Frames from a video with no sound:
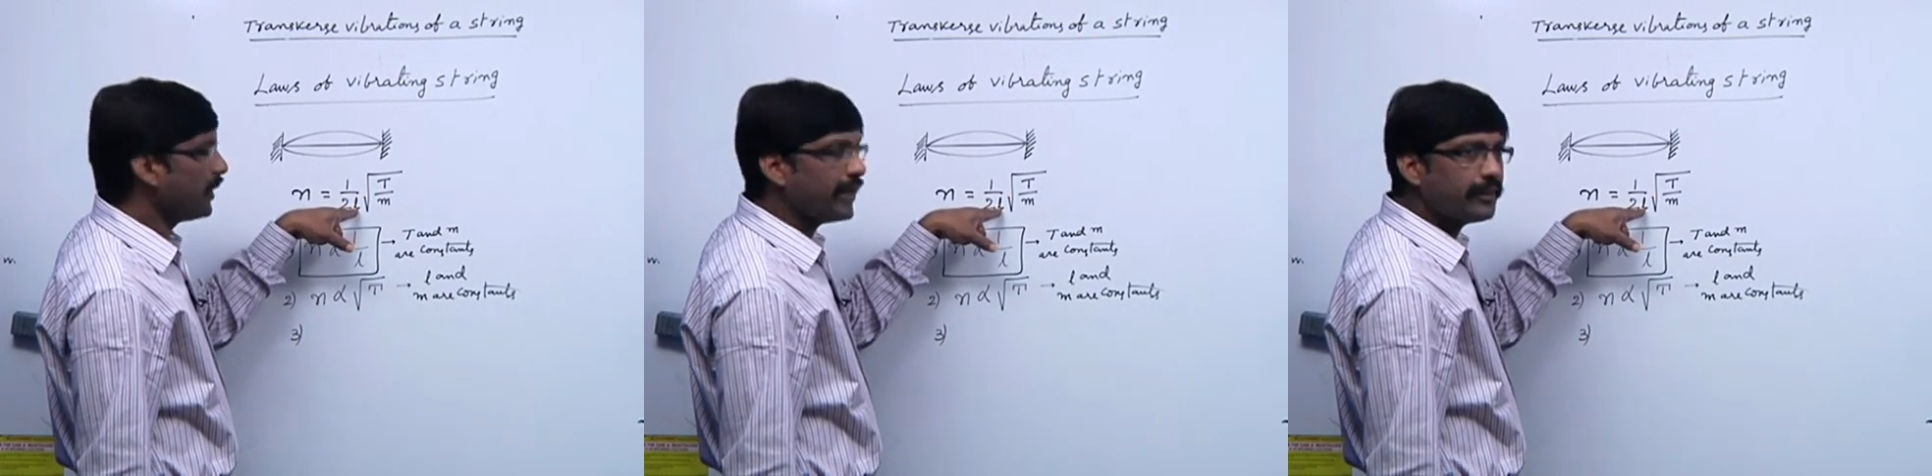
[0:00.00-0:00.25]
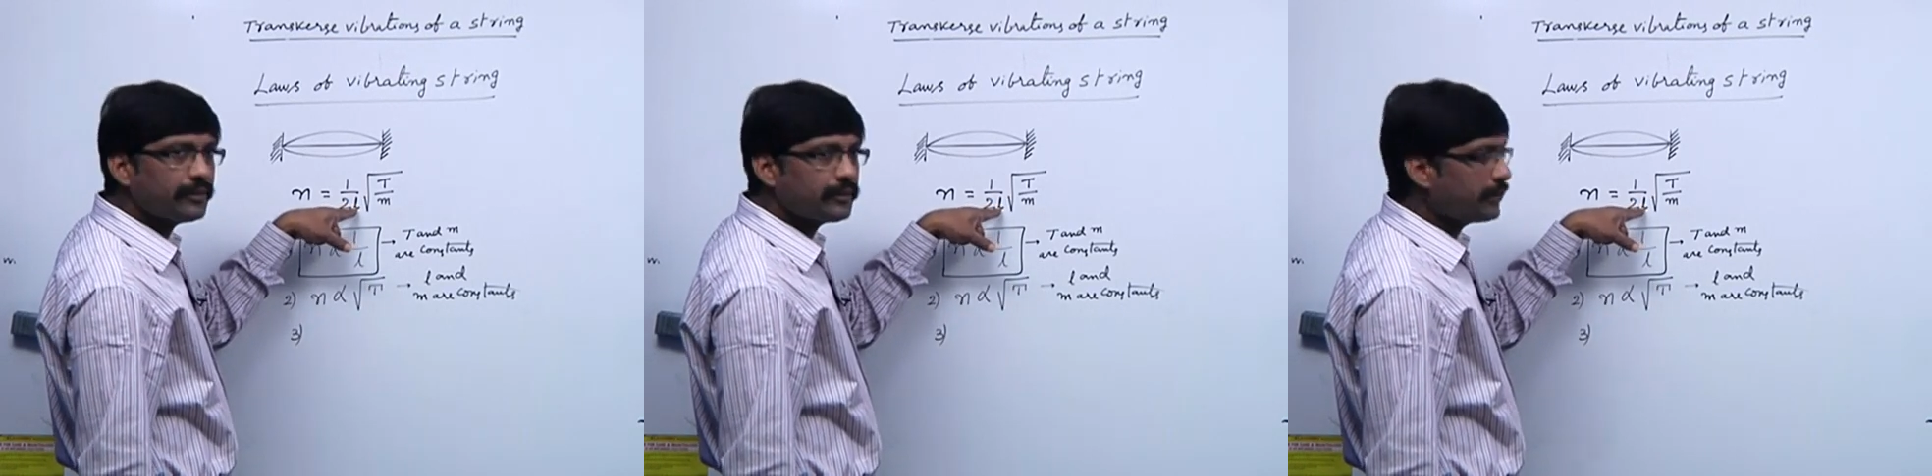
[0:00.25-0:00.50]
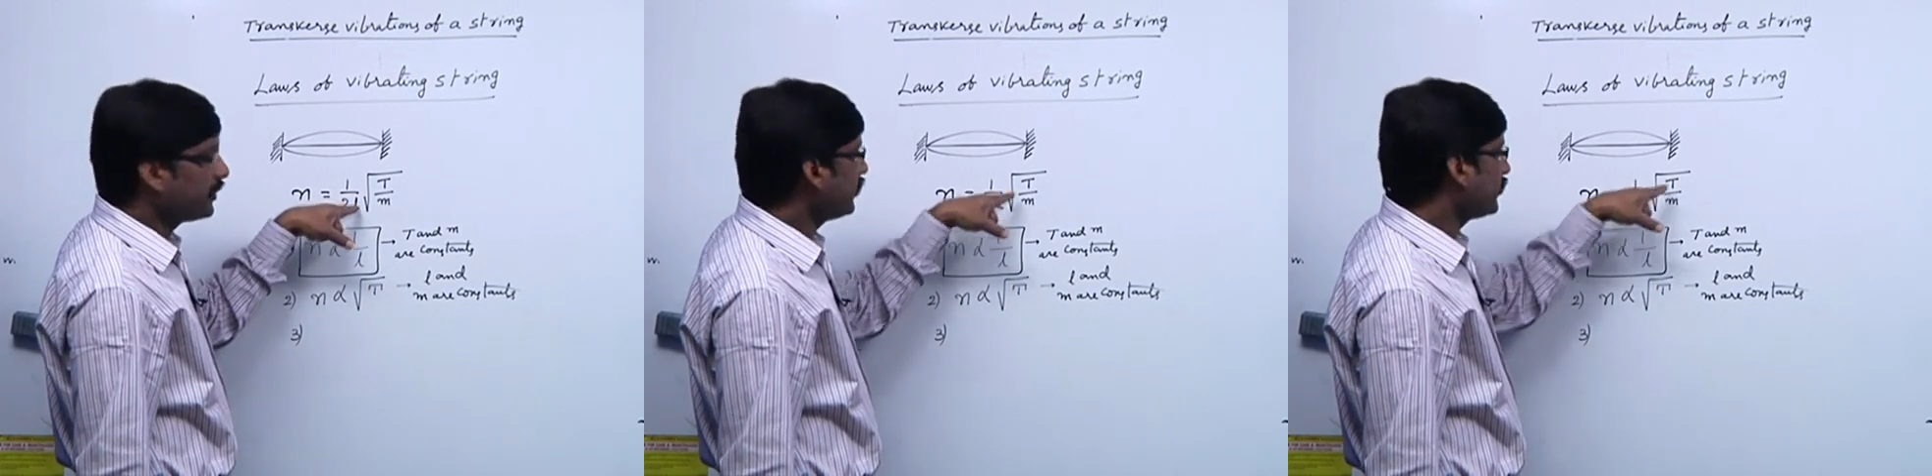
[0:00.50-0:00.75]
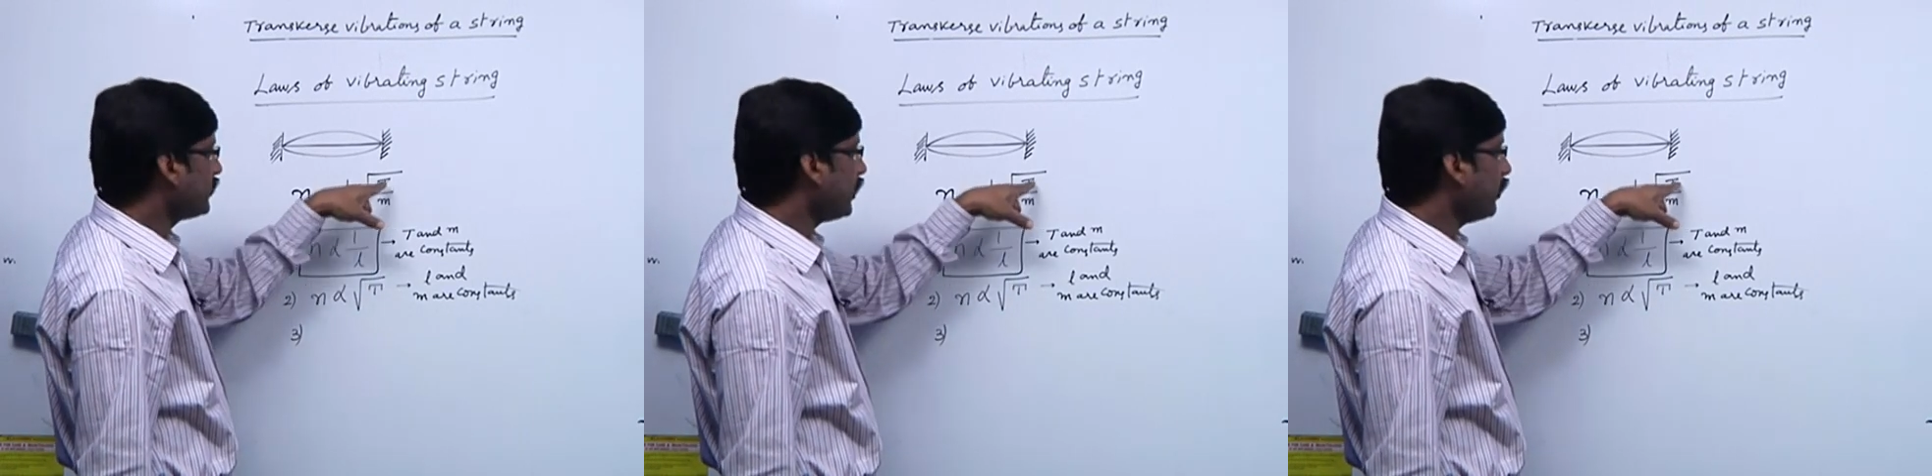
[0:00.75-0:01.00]
length,
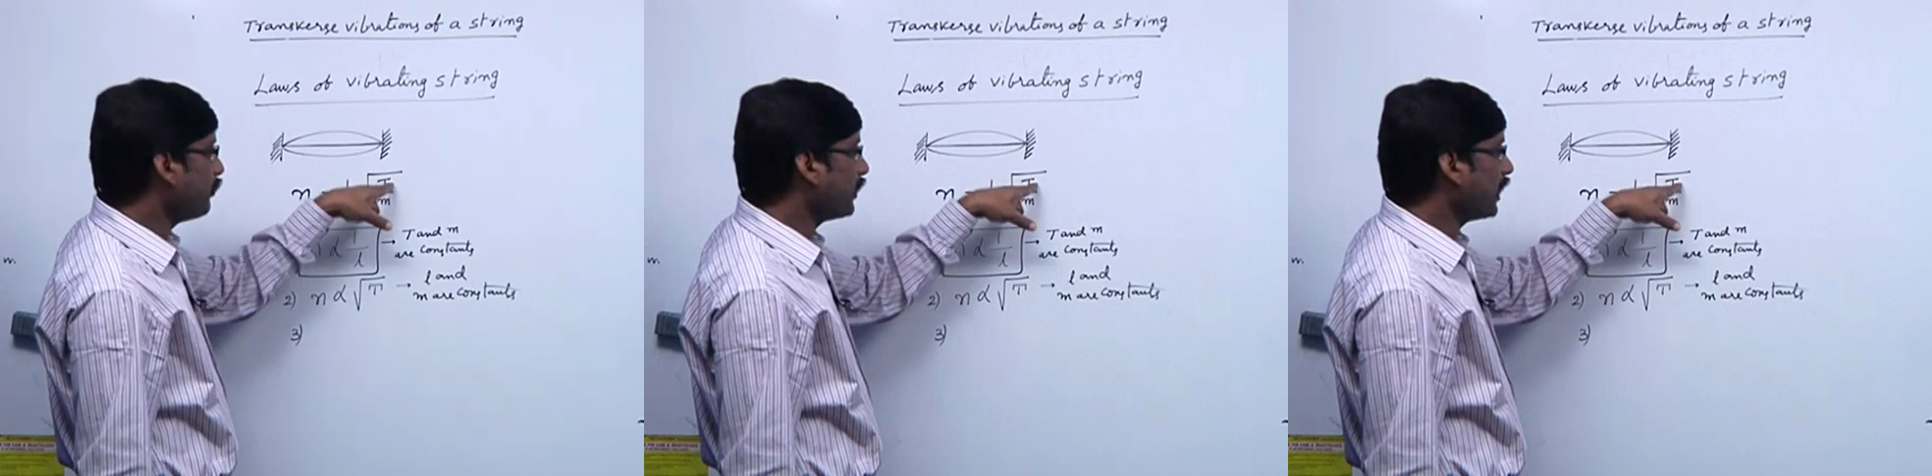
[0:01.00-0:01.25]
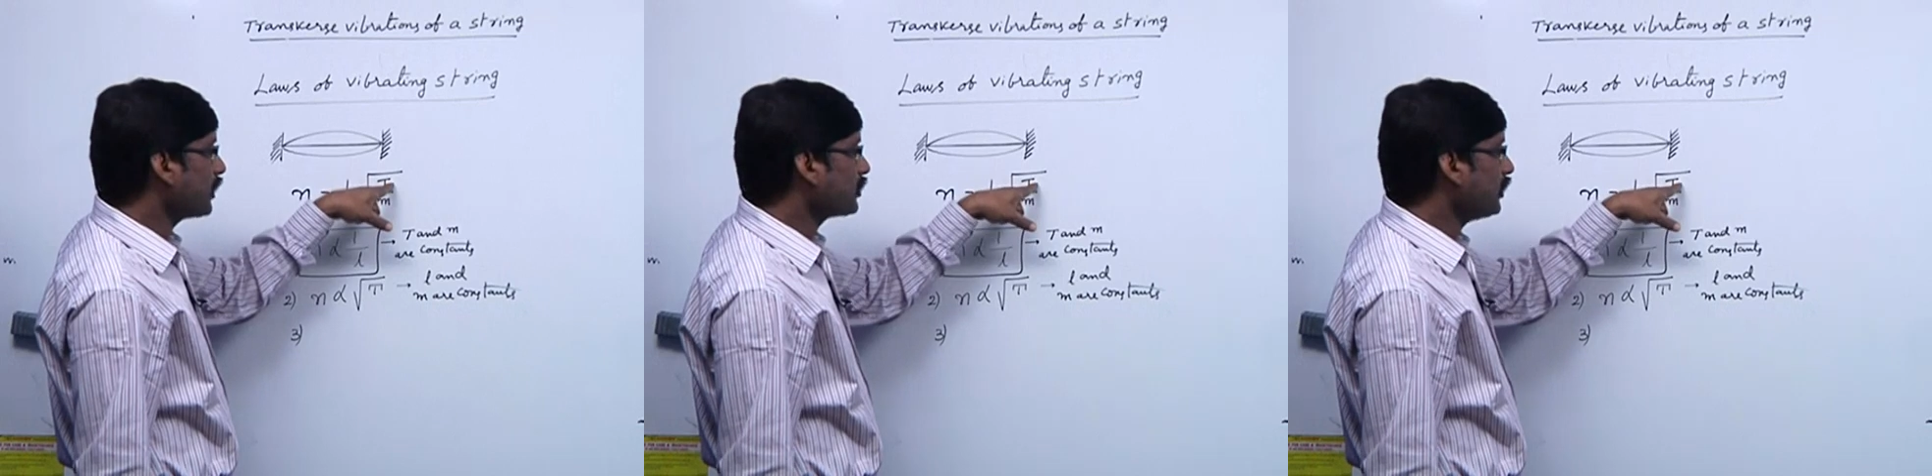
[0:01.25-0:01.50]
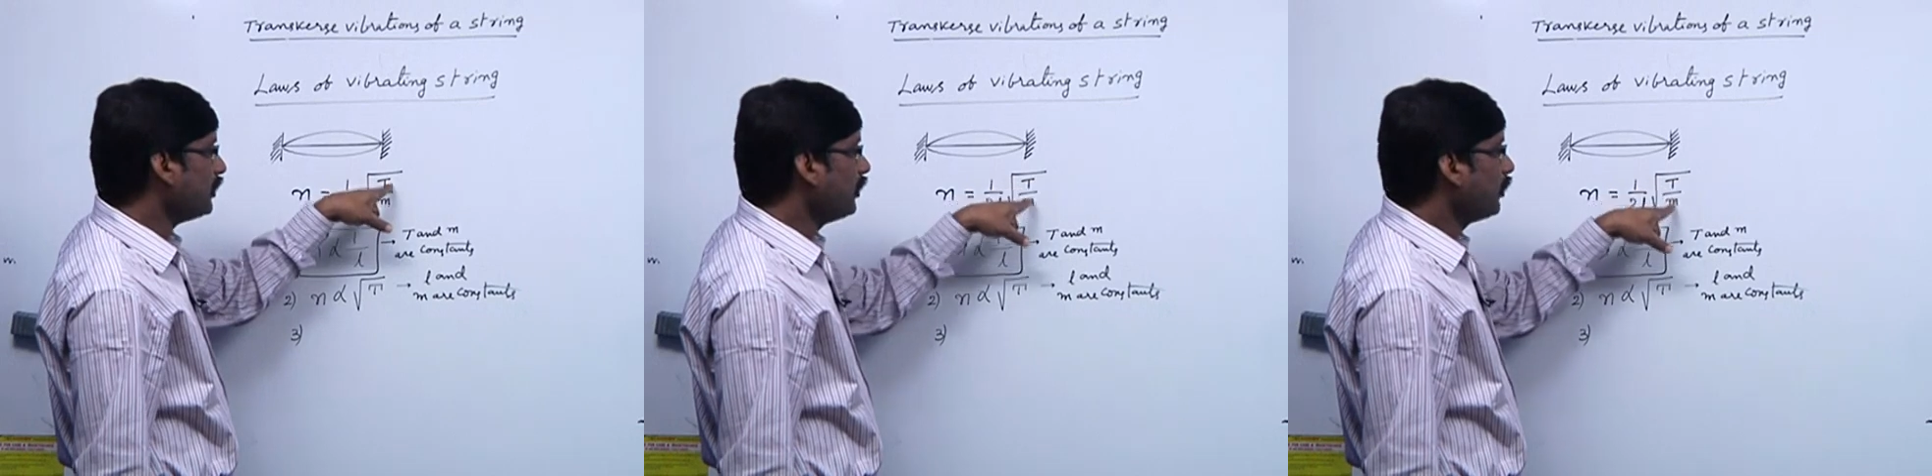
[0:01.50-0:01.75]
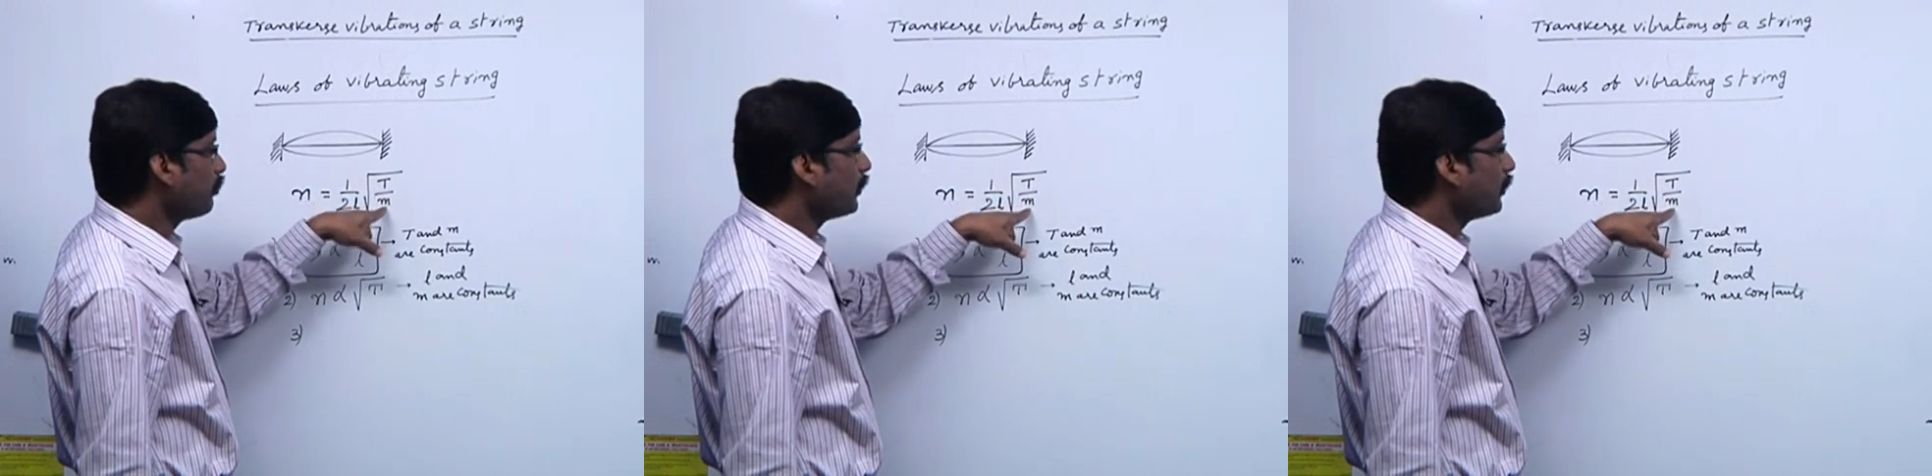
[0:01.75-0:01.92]
same tension,